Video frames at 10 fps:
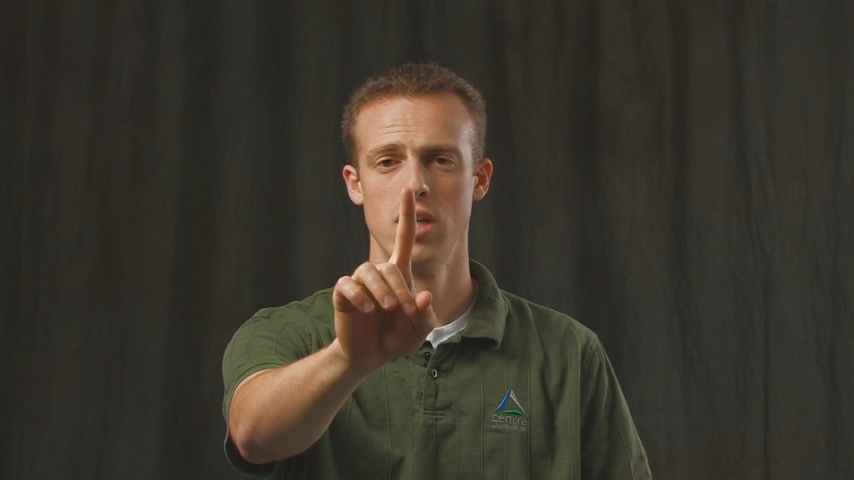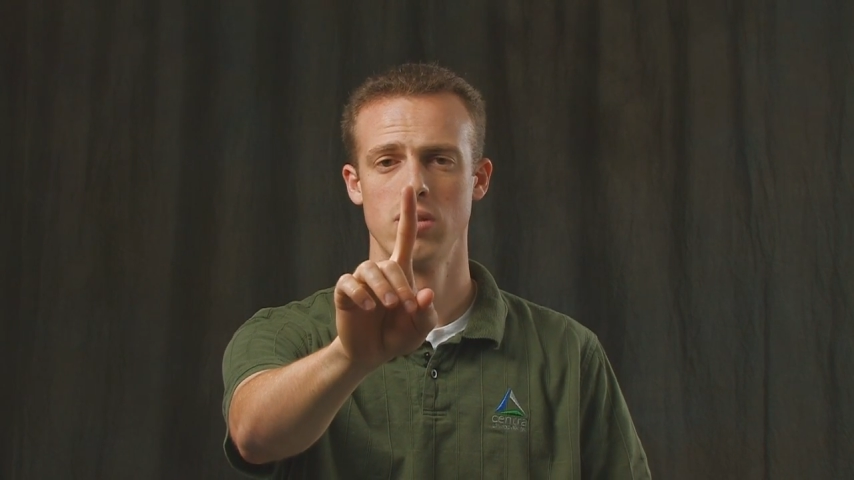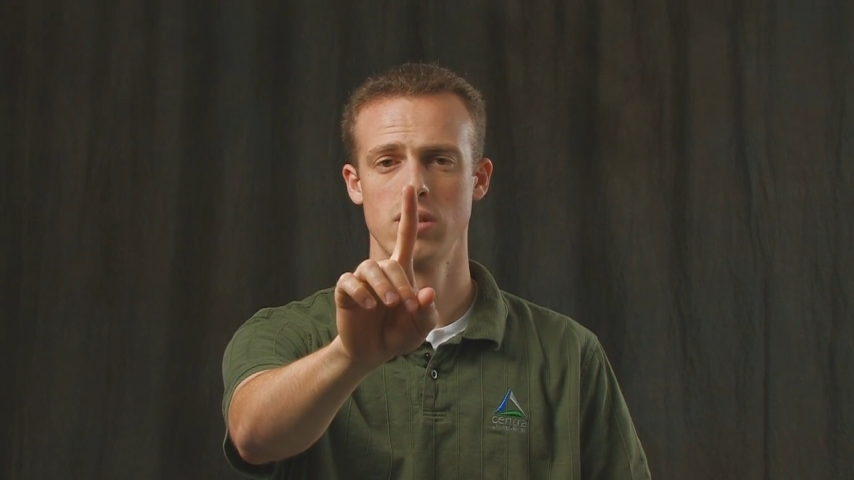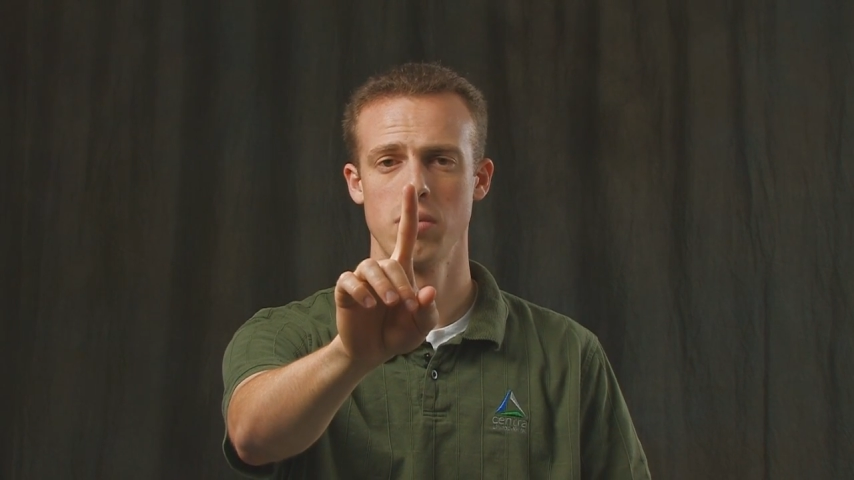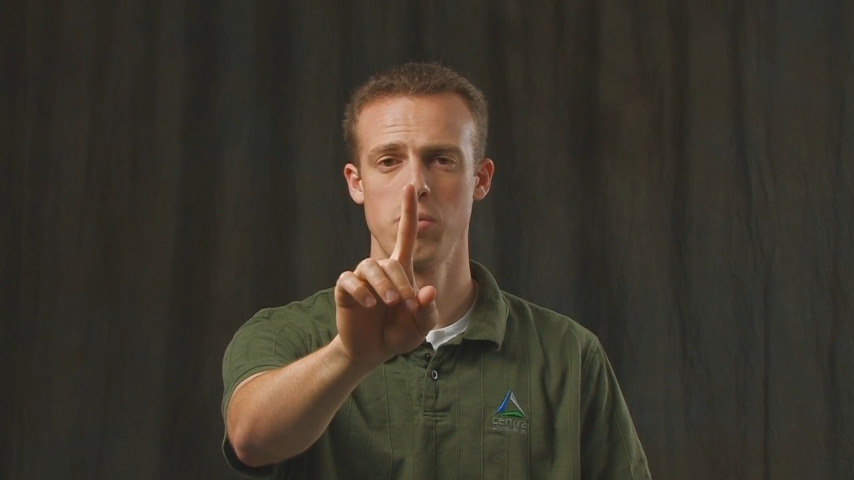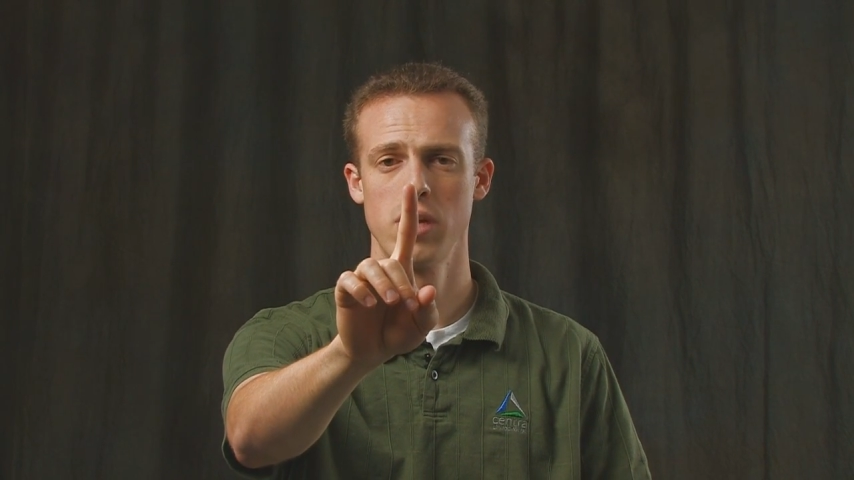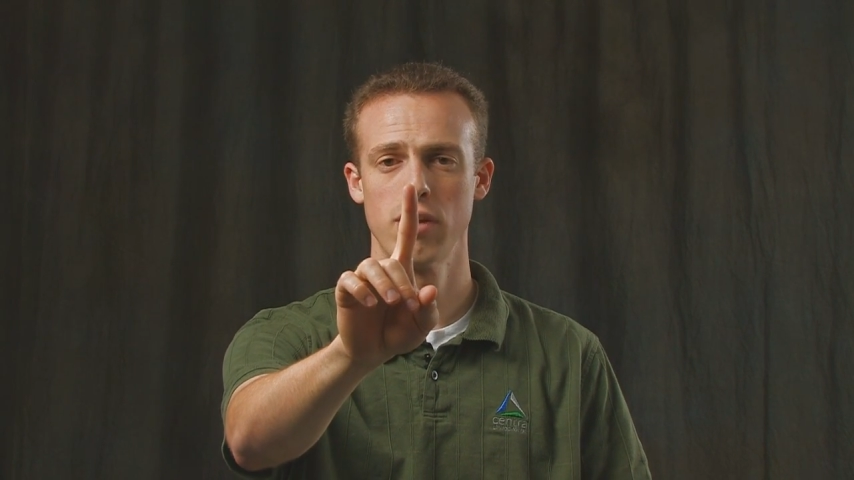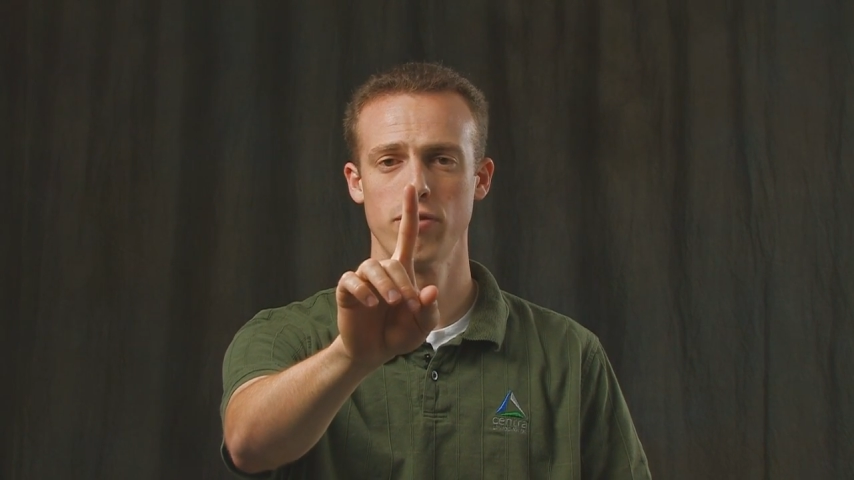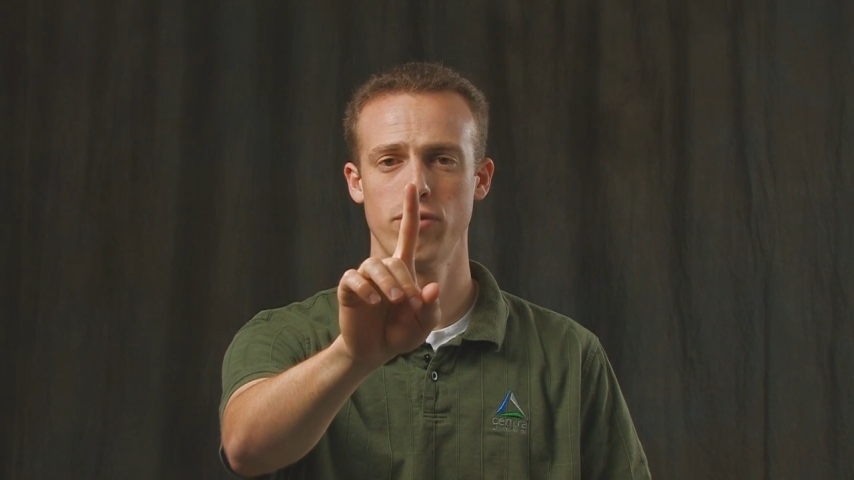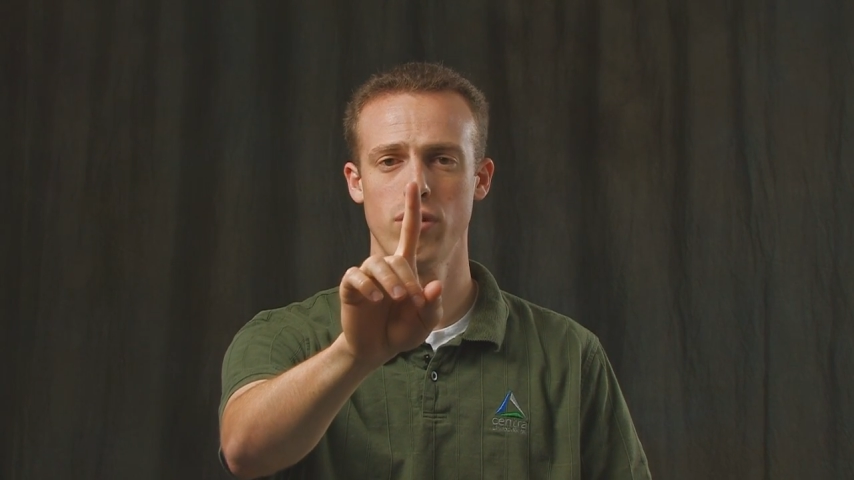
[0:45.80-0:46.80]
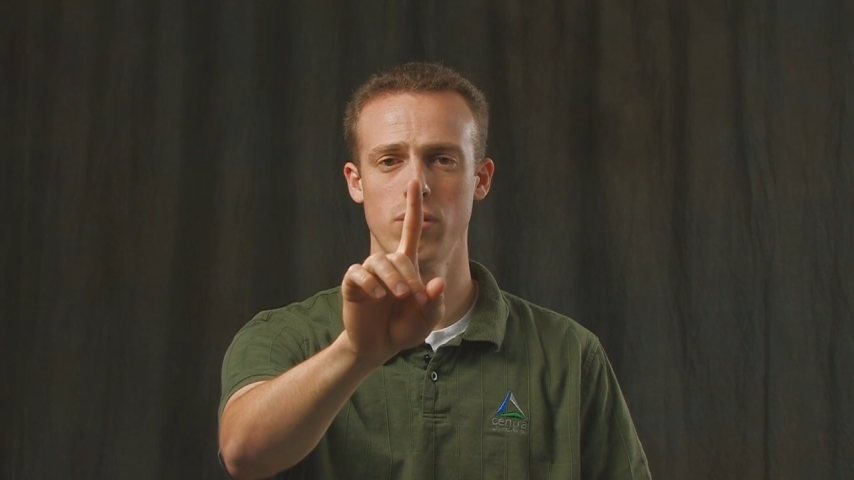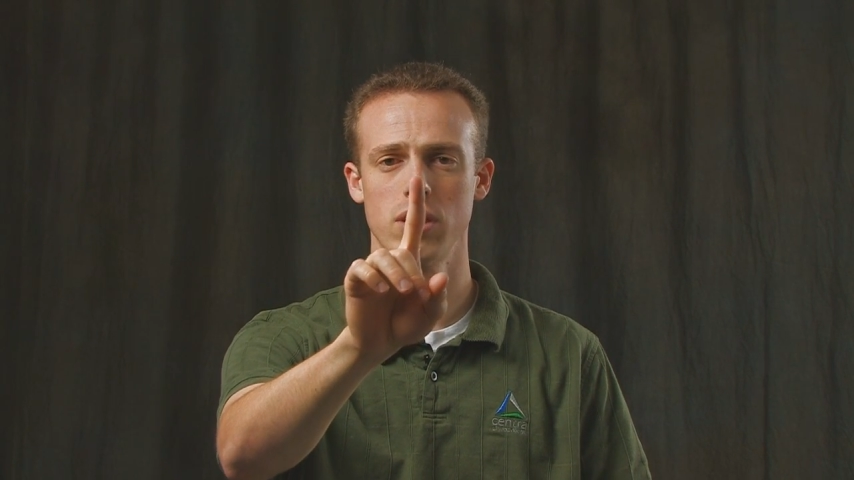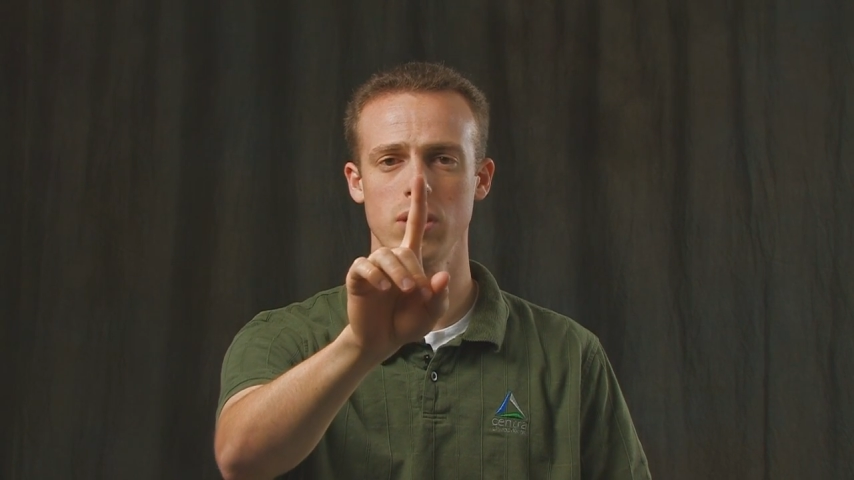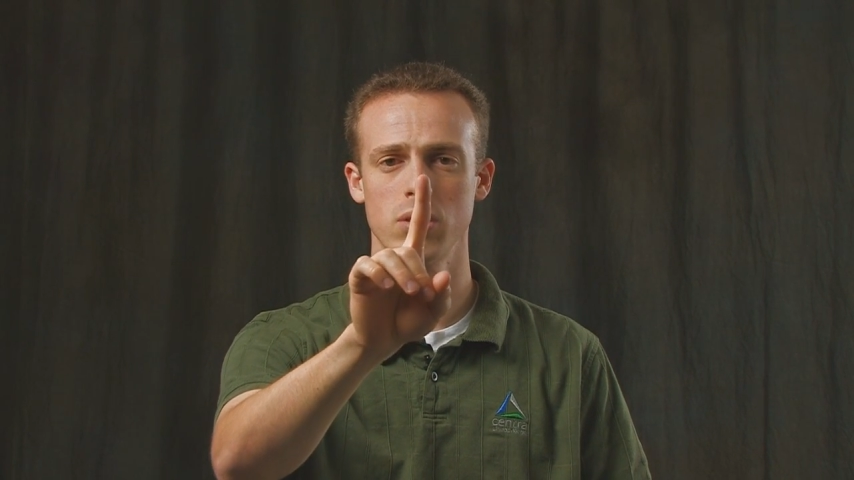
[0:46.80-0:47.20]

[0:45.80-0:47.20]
So as I bring it forward,